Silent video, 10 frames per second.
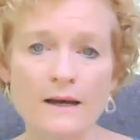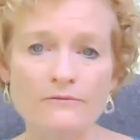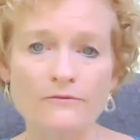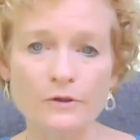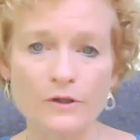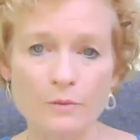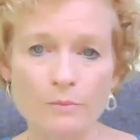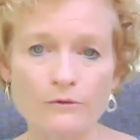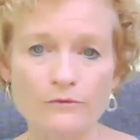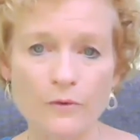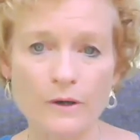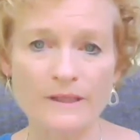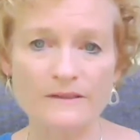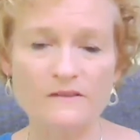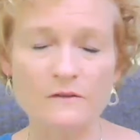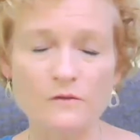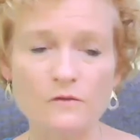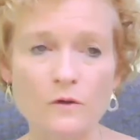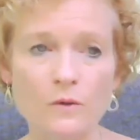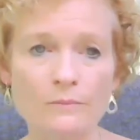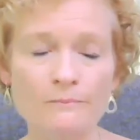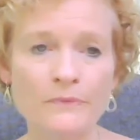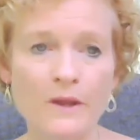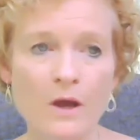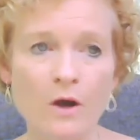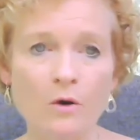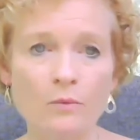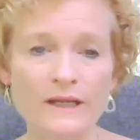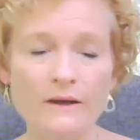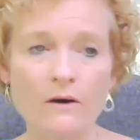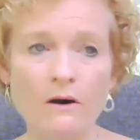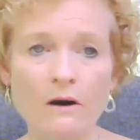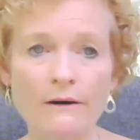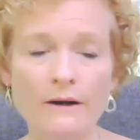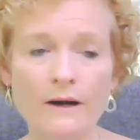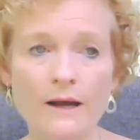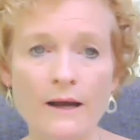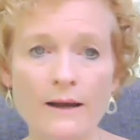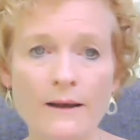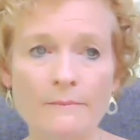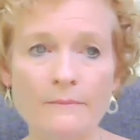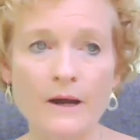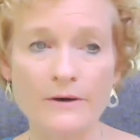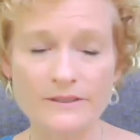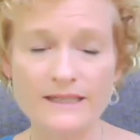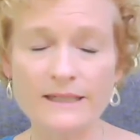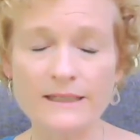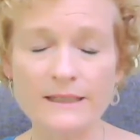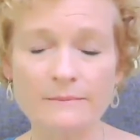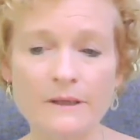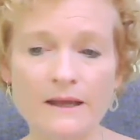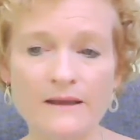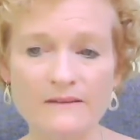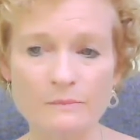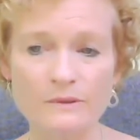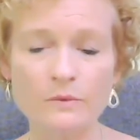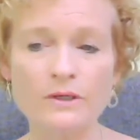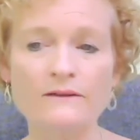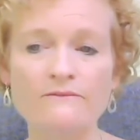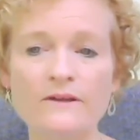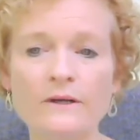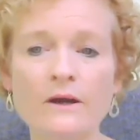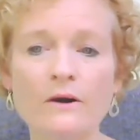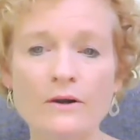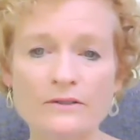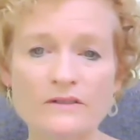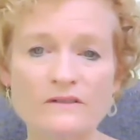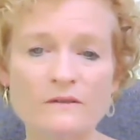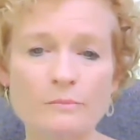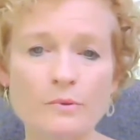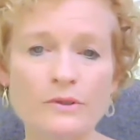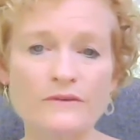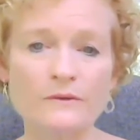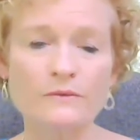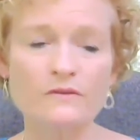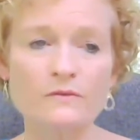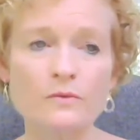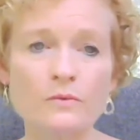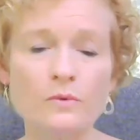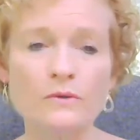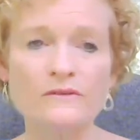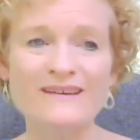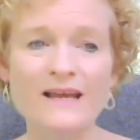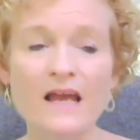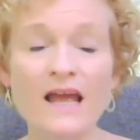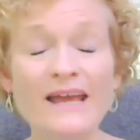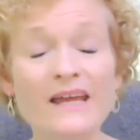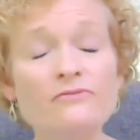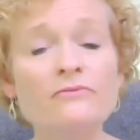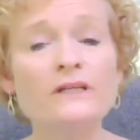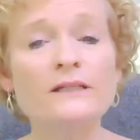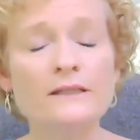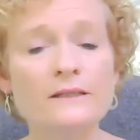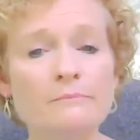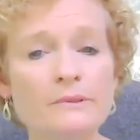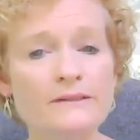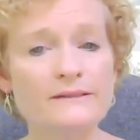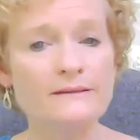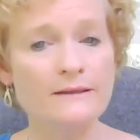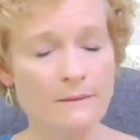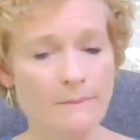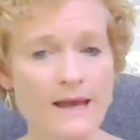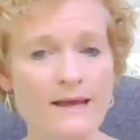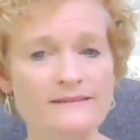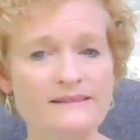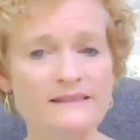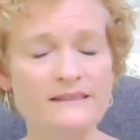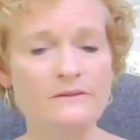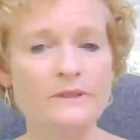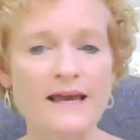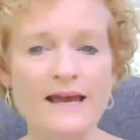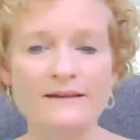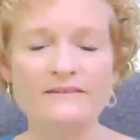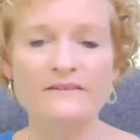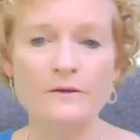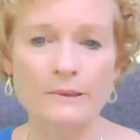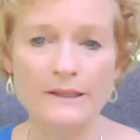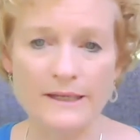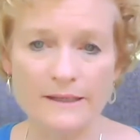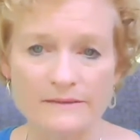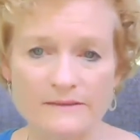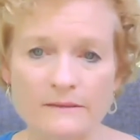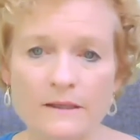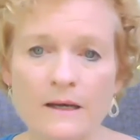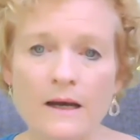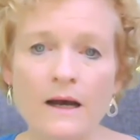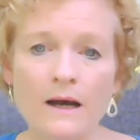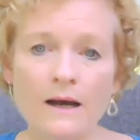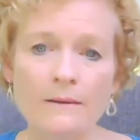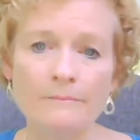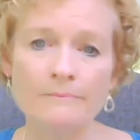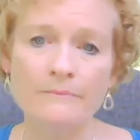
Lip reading: for low performance. So we are, our team has been working very hard to support those schools in really building the capacity to enact their plans on